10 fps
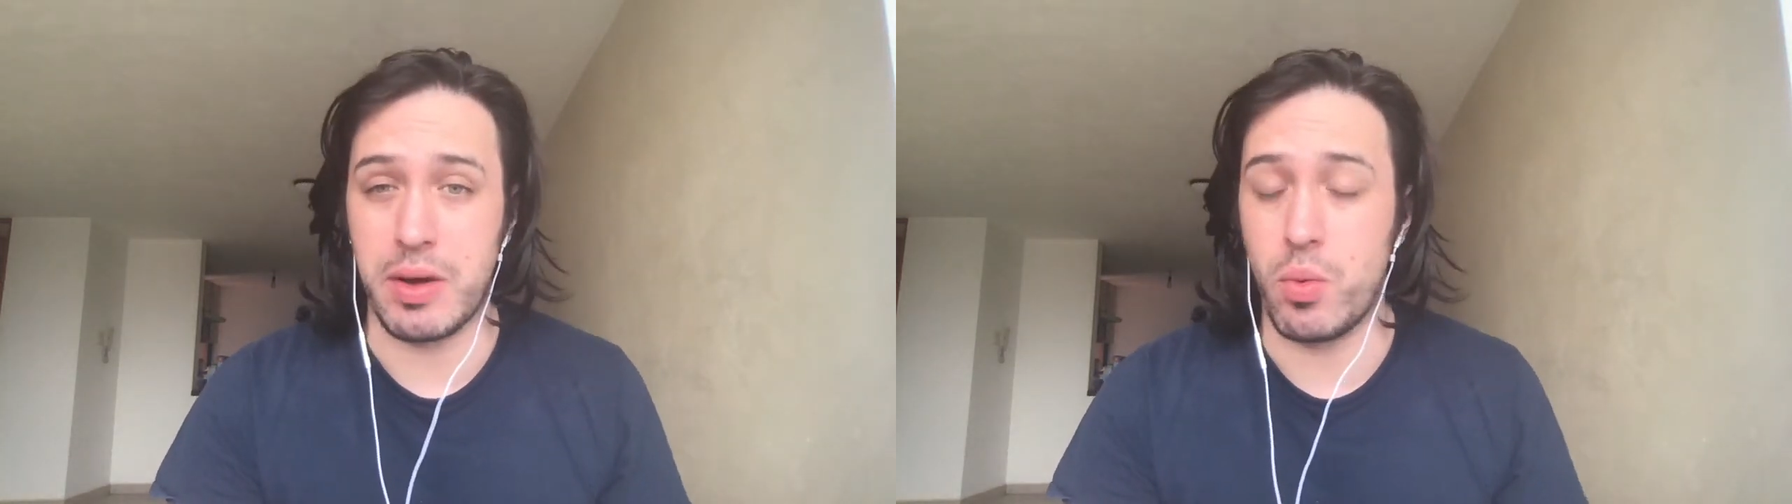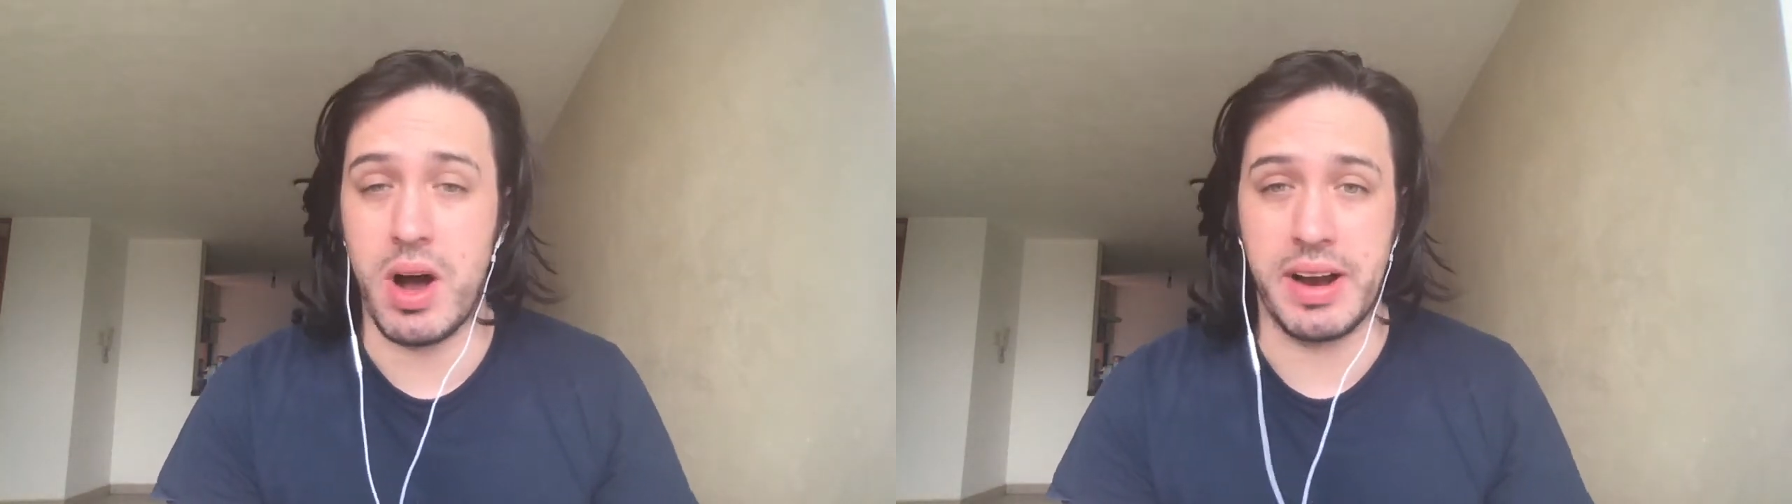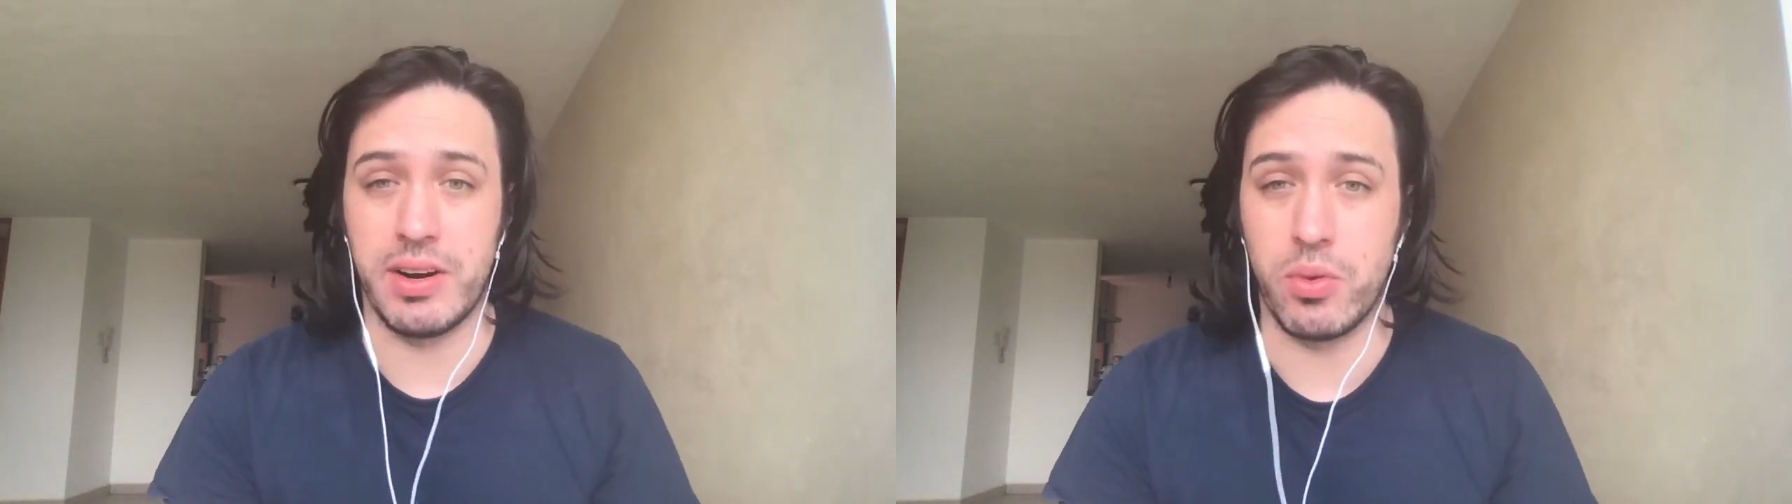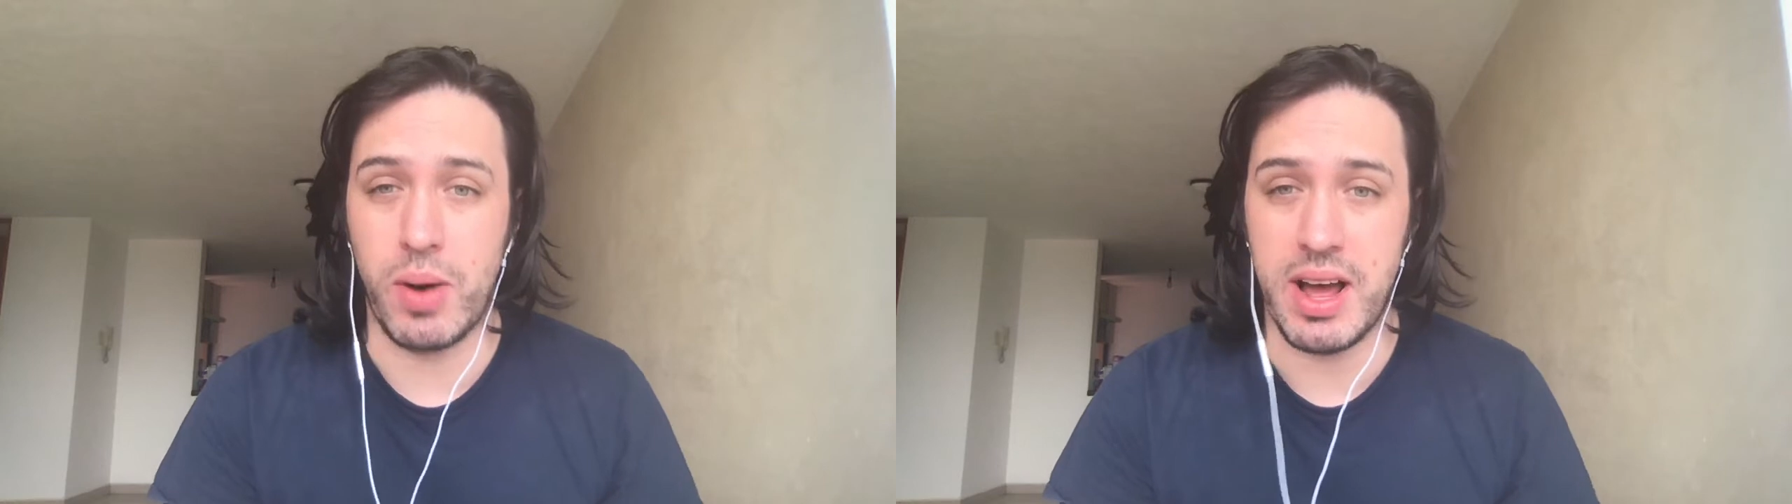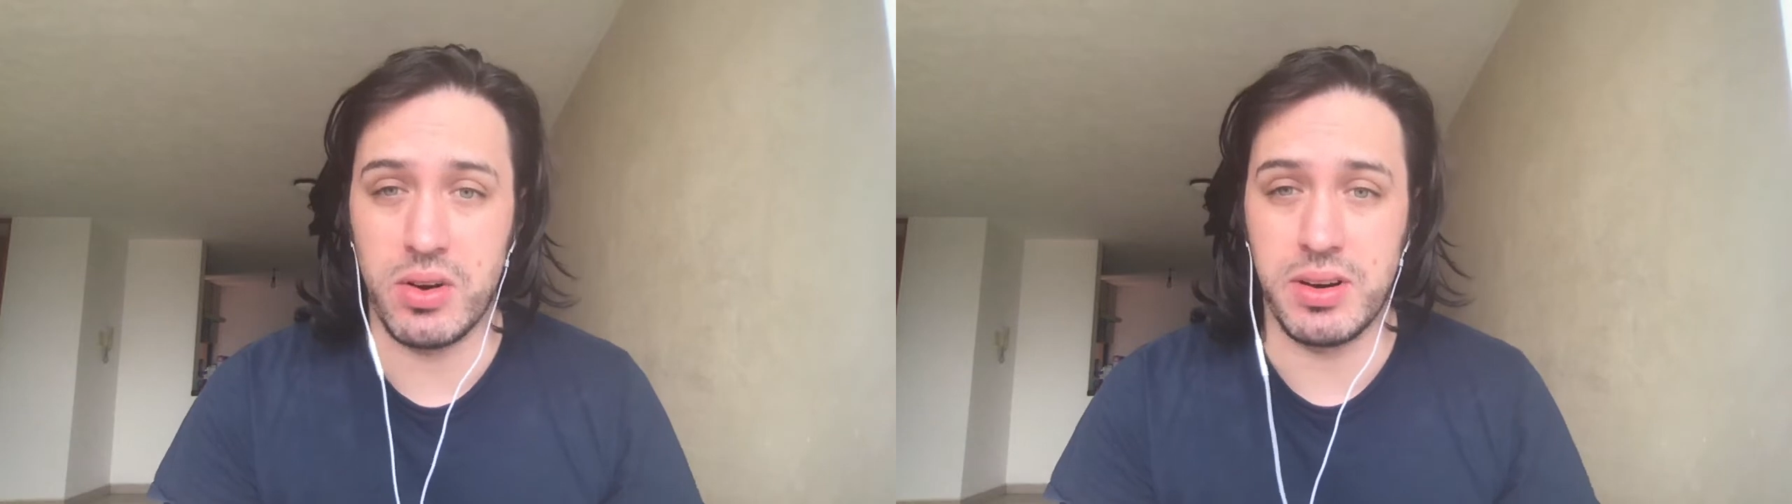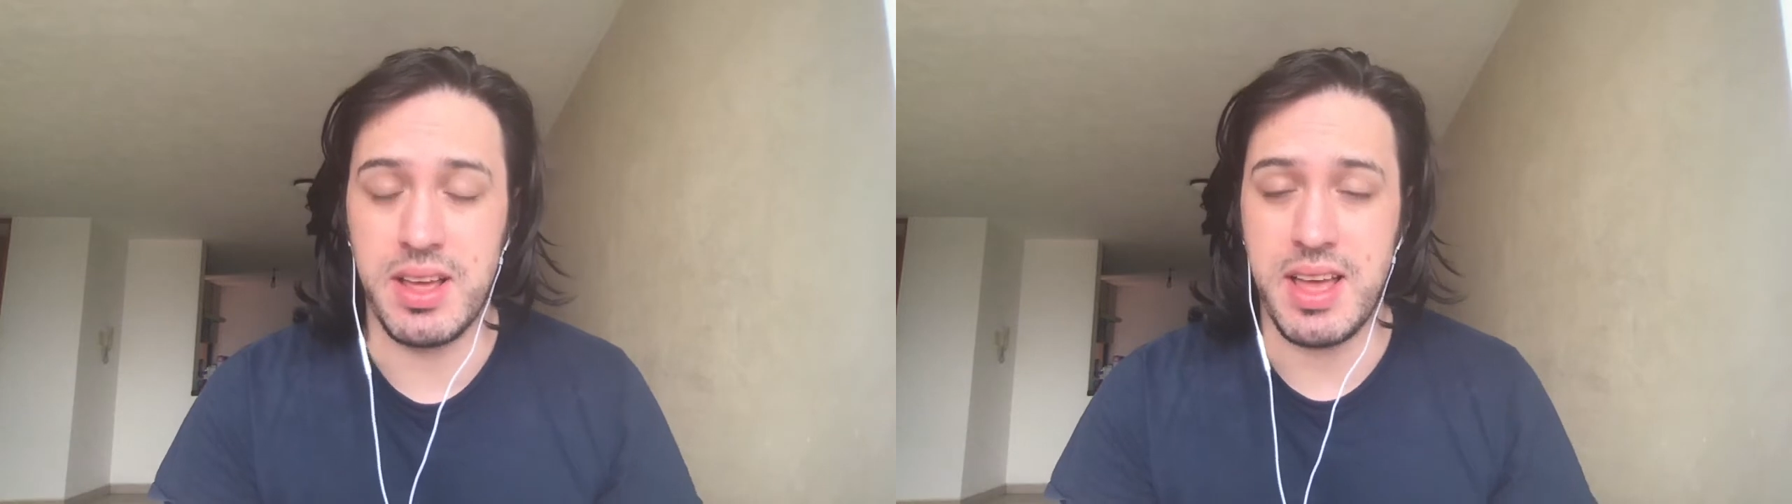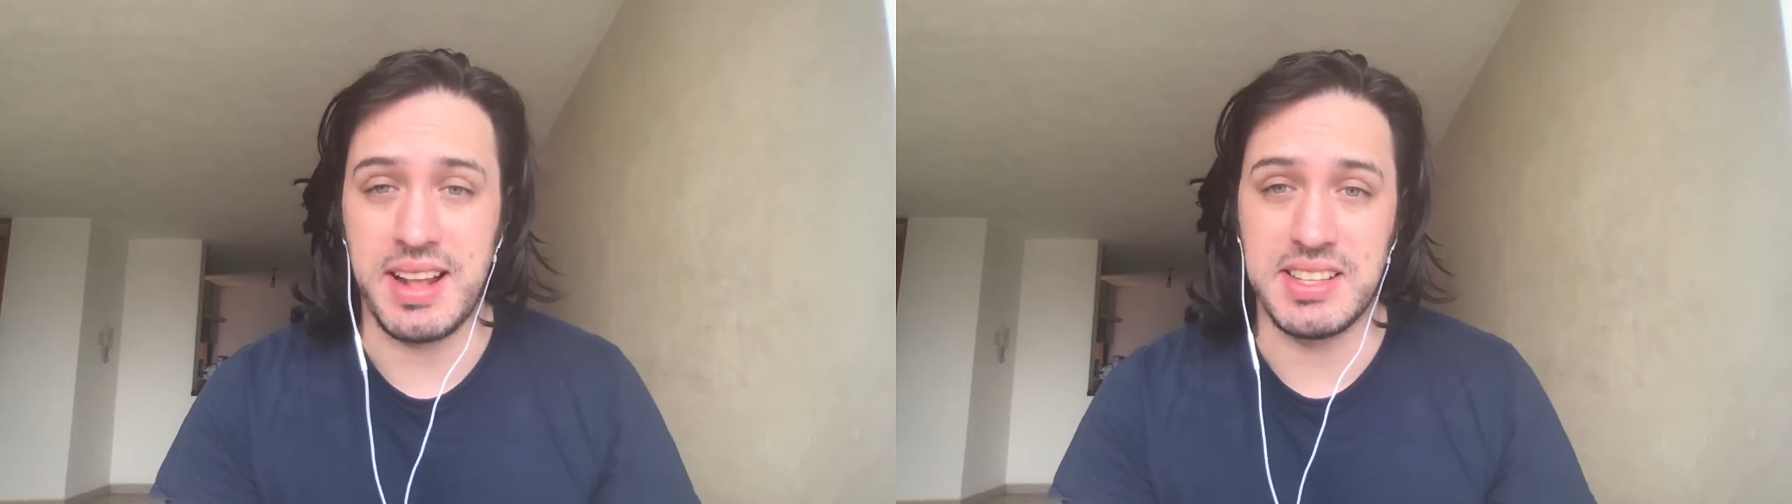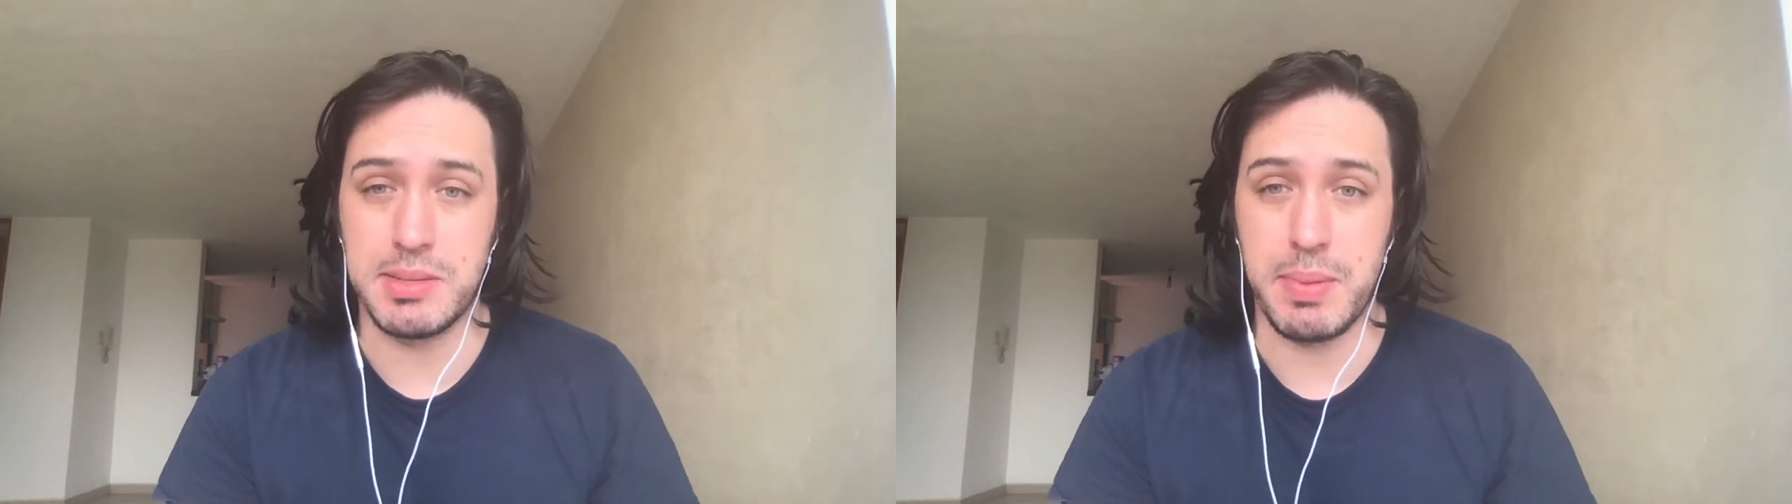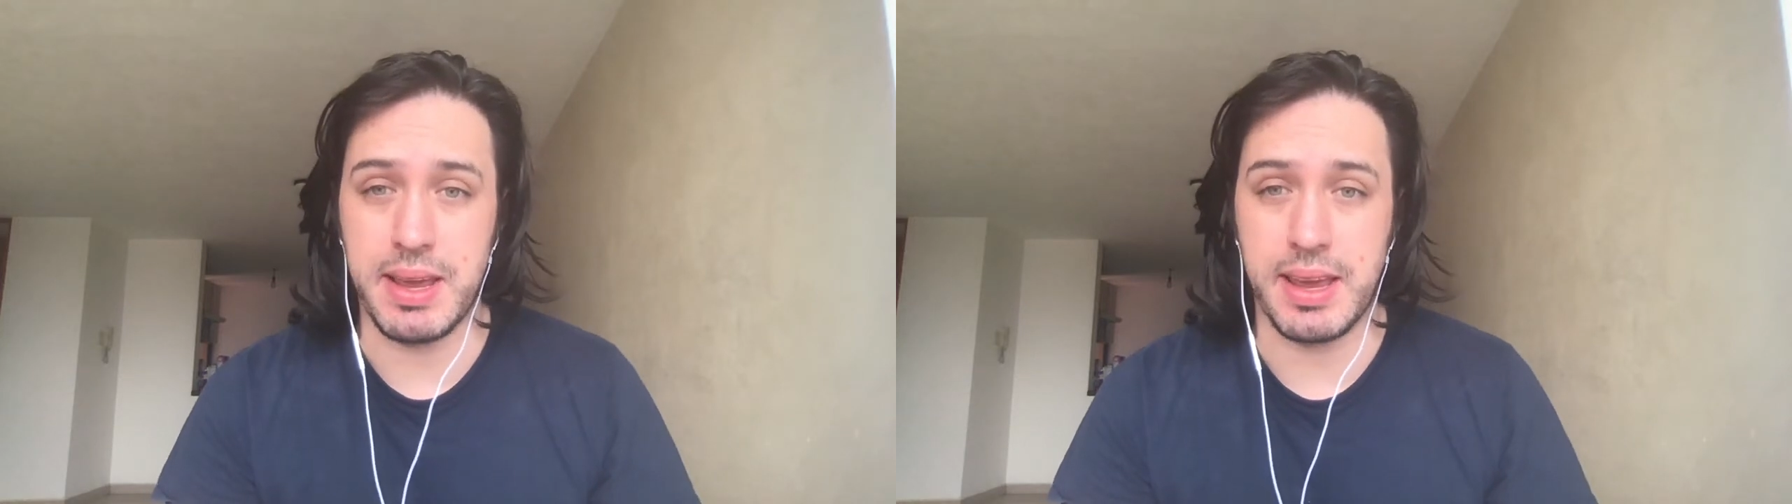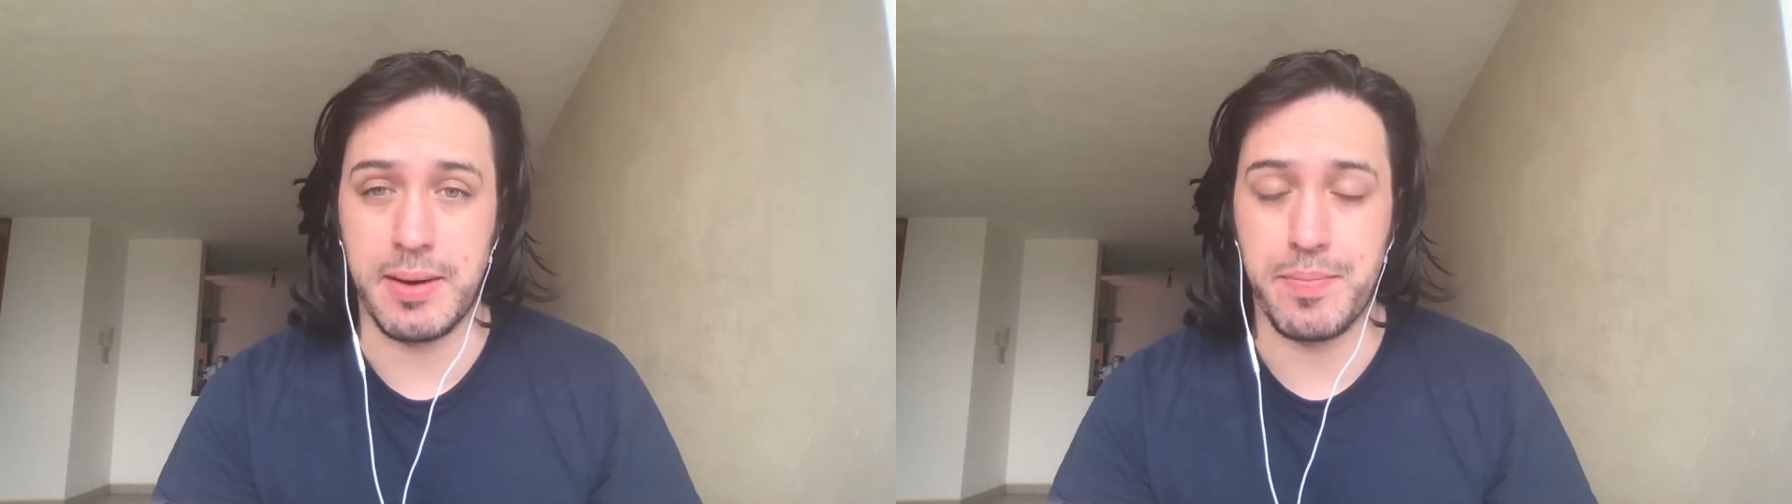walking around and
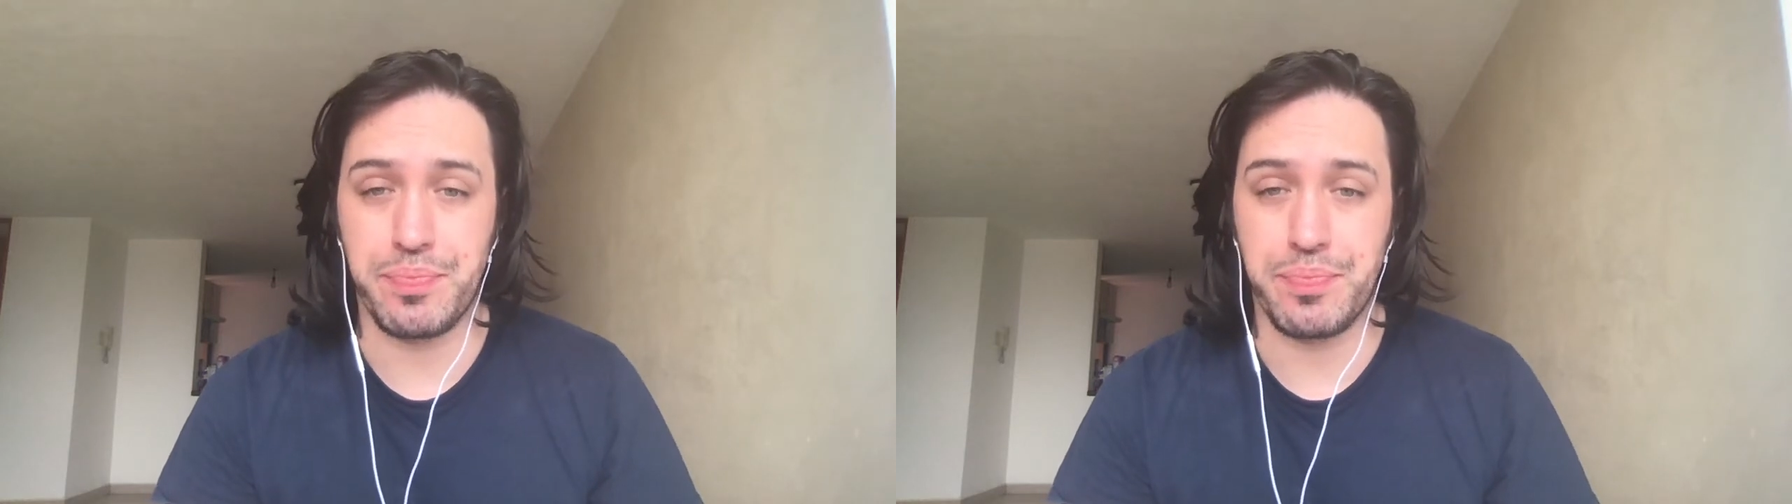speaking,